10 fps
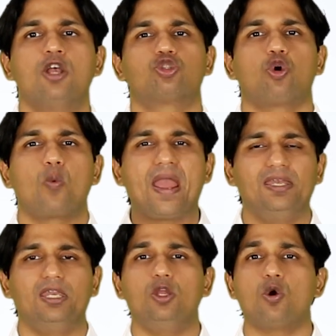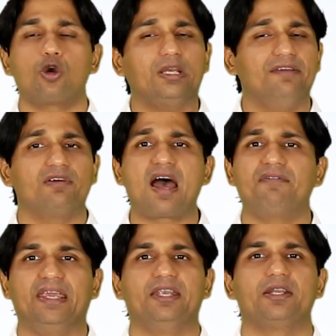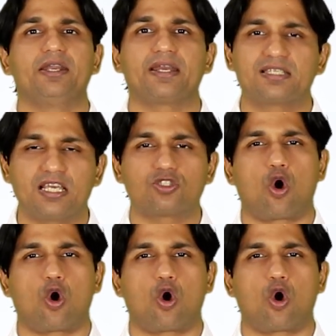So when you're not even having internet access